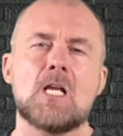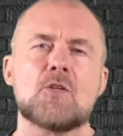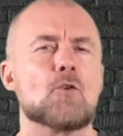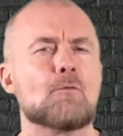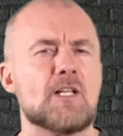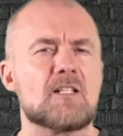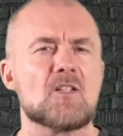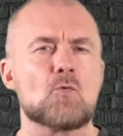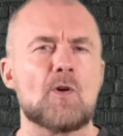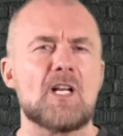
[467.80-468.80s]
So for
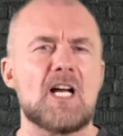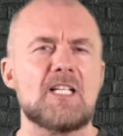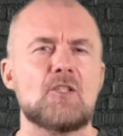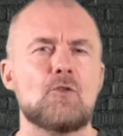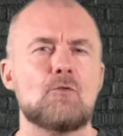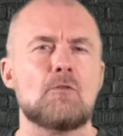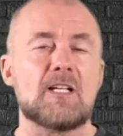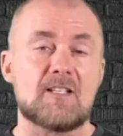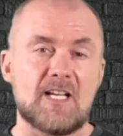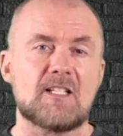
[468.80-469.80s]
instance, when I do
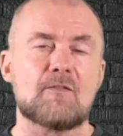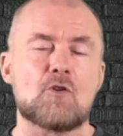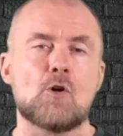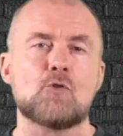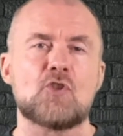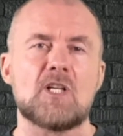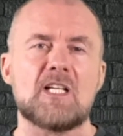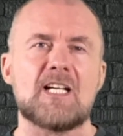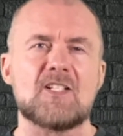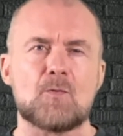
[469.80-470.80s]
executive coaching
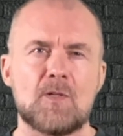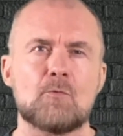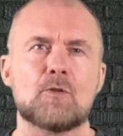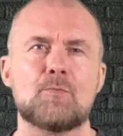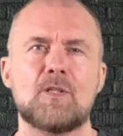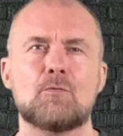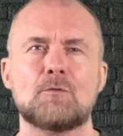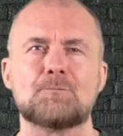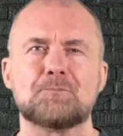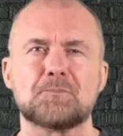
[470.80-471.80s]
and I speak with people,